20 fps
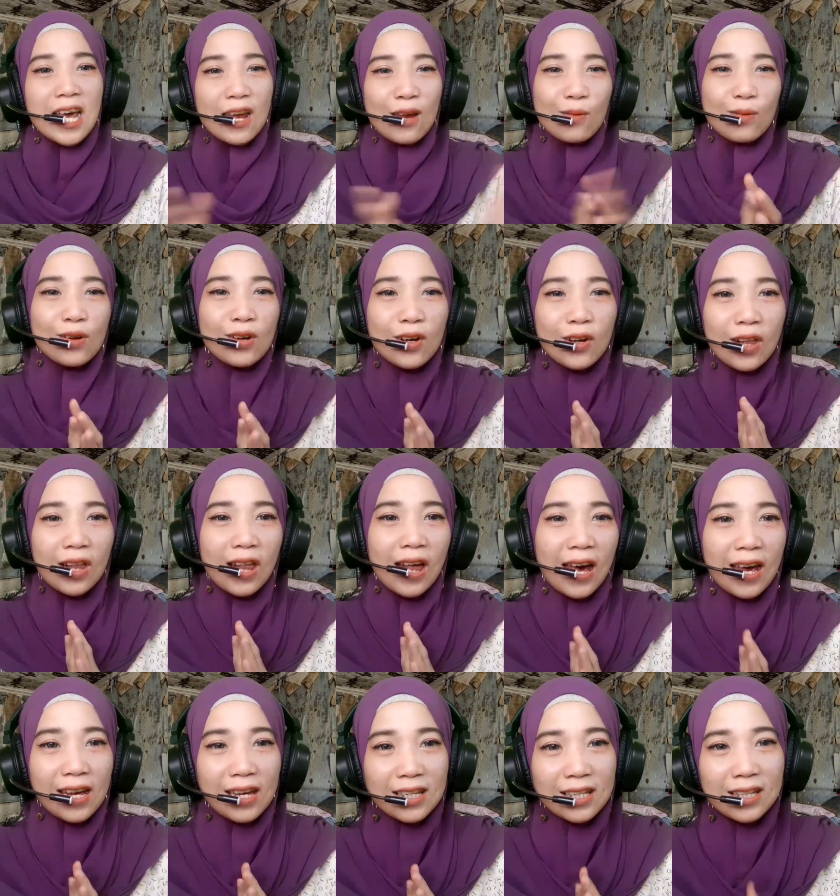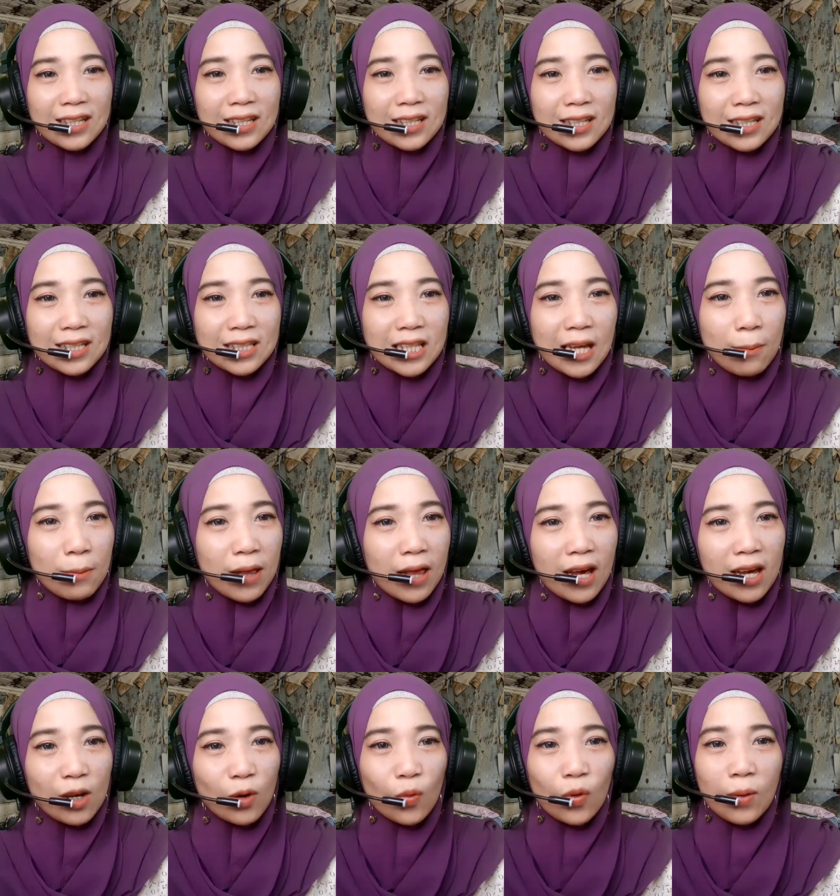If you like same
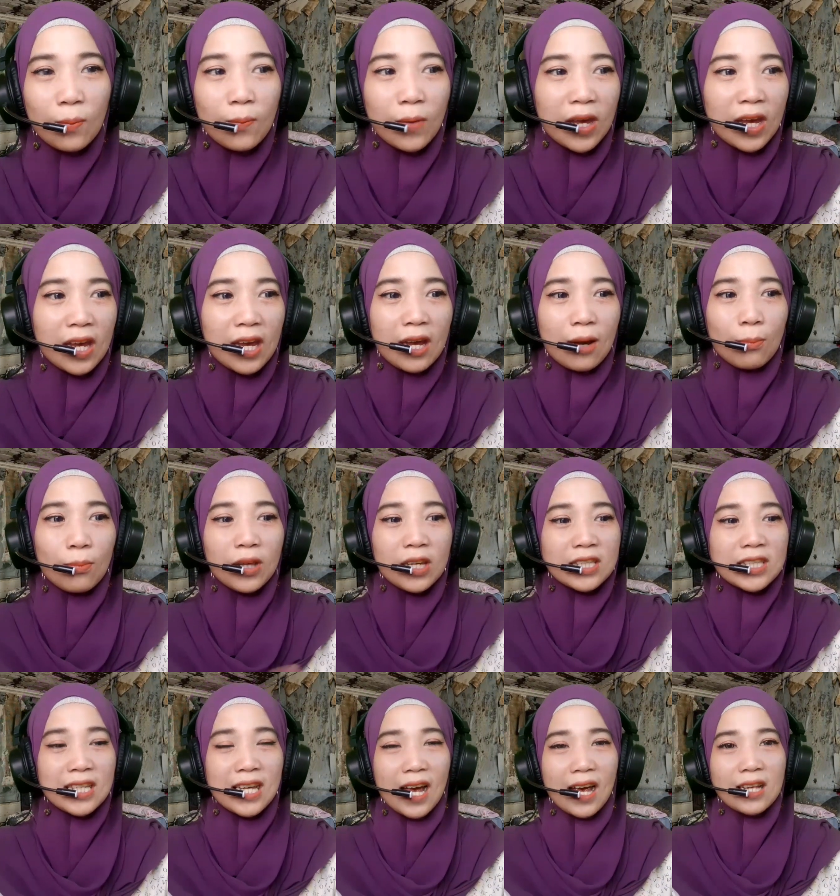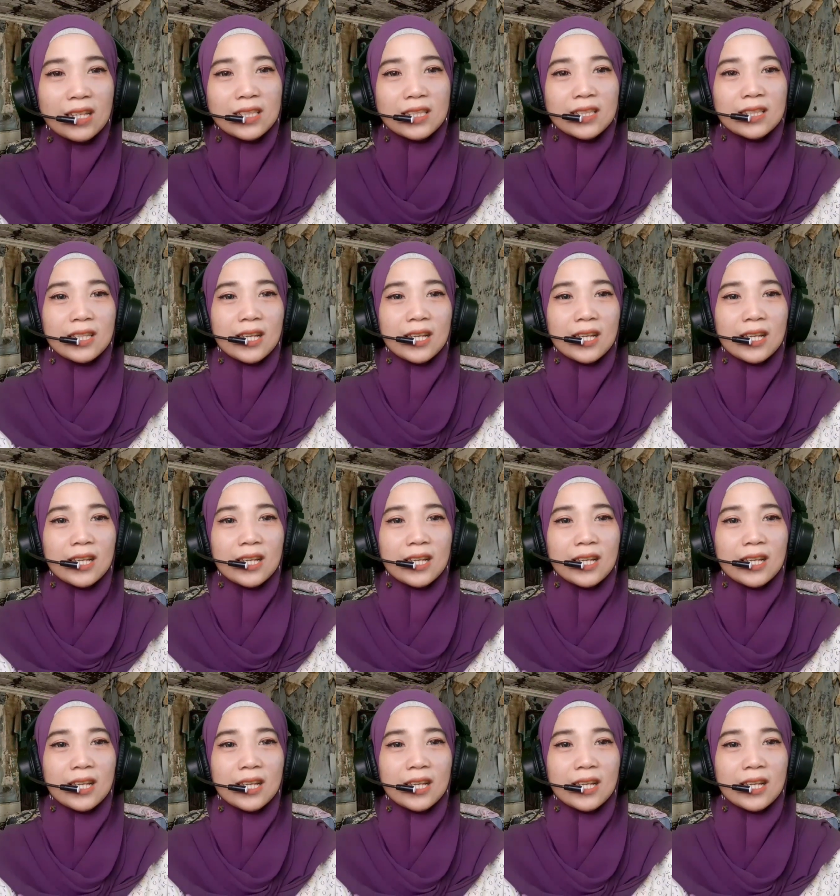like with me, please guys